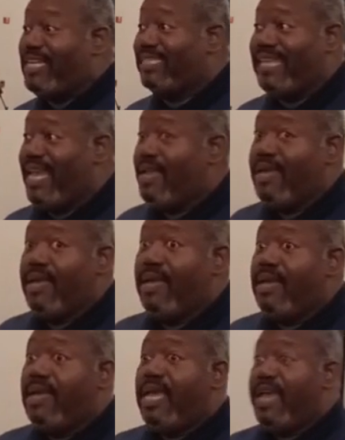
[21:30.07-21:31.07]
He said,
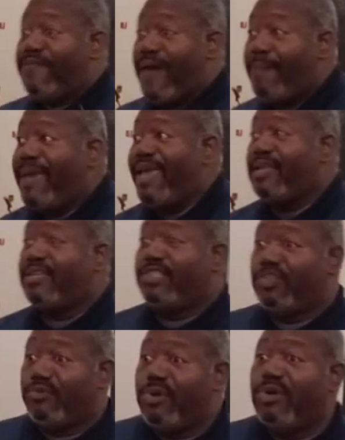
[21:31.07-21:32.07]
if I make it to
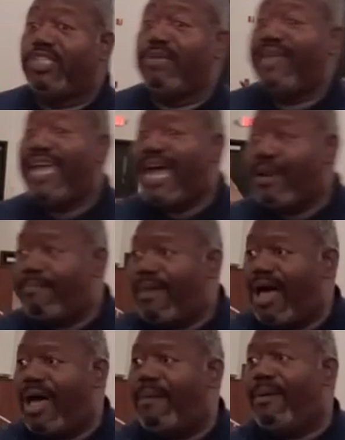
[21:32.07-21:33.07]
Jerusalem, they got a
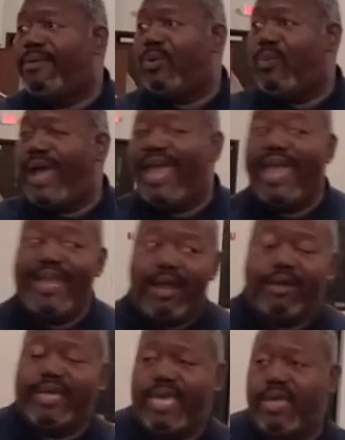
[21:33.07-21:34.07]
mob on the way and they're
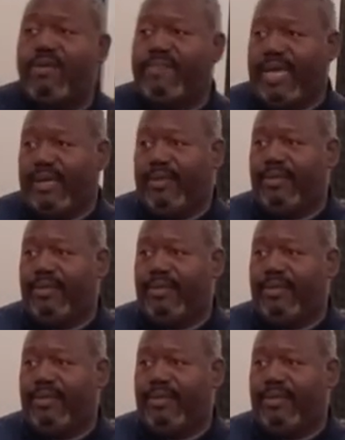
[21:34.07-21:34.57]
going to kill me.